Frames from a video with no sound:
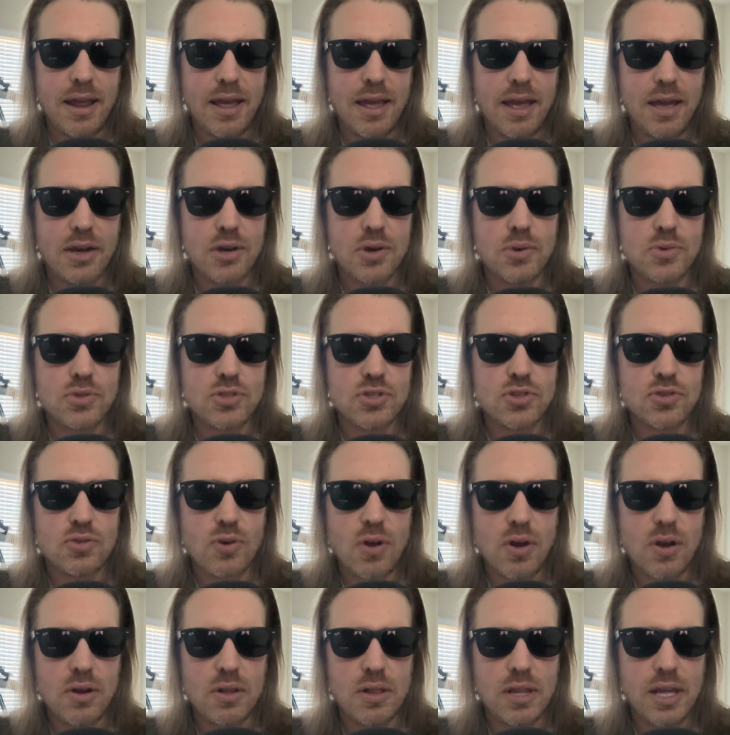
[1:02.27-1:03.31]
echoes
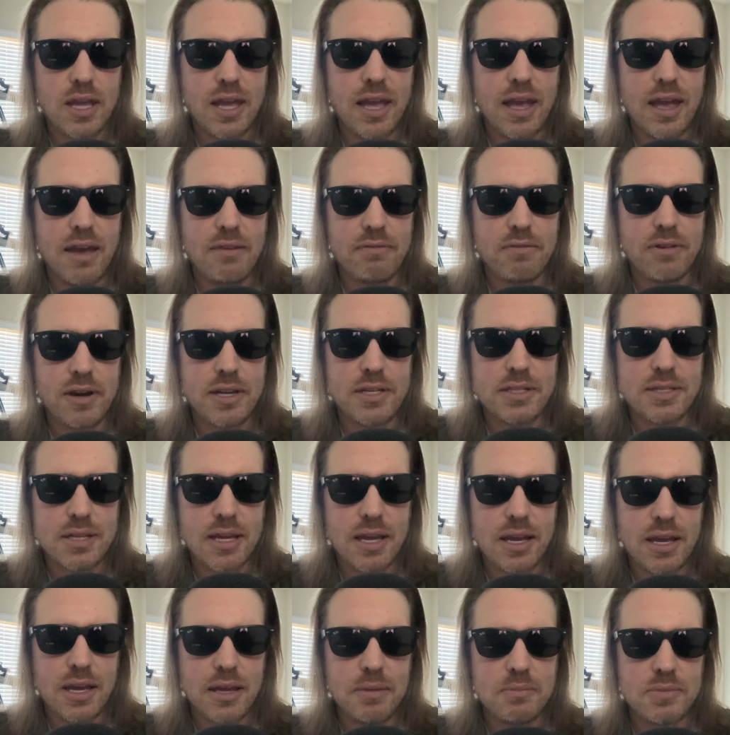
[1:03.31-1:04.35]
strongly every
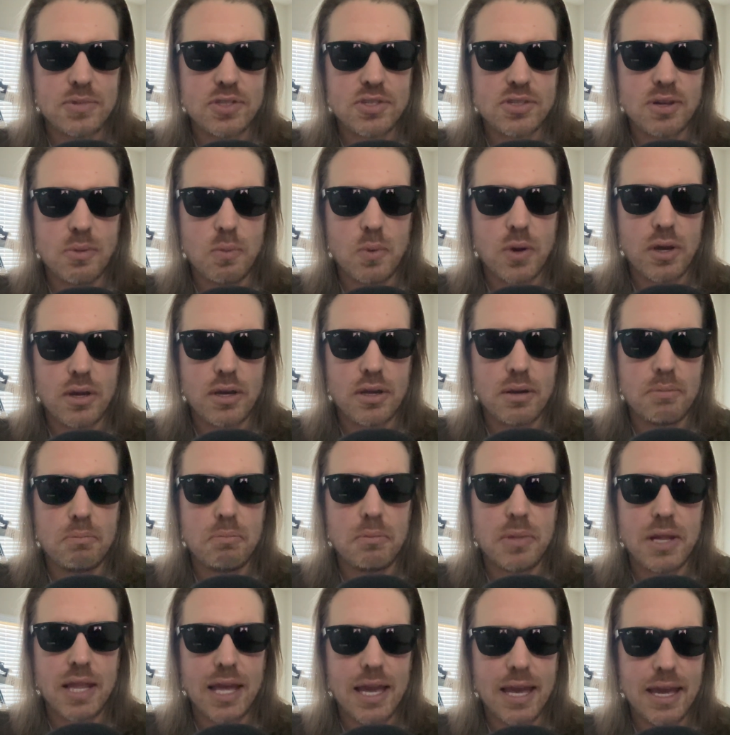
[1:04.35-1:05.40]
time someone
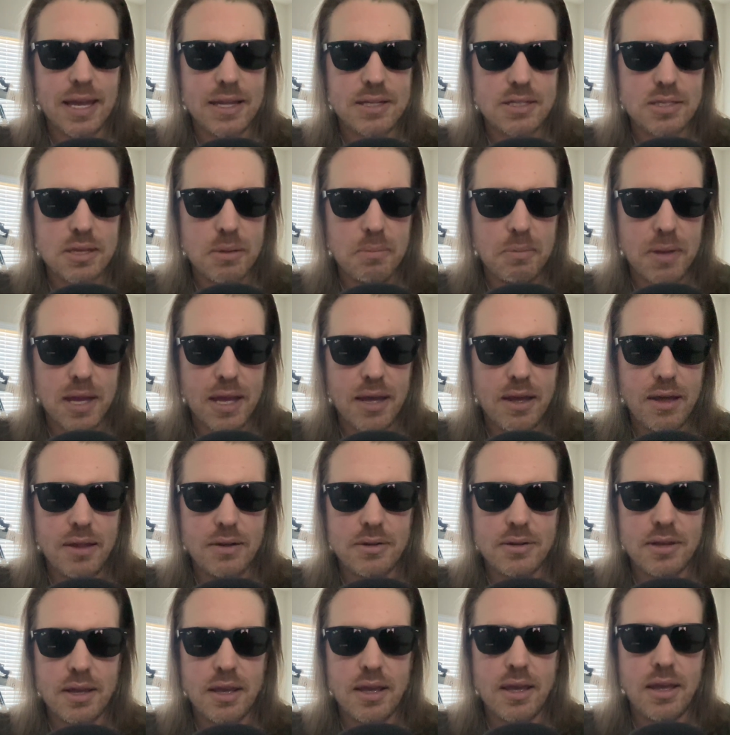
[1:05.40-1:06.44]
complains about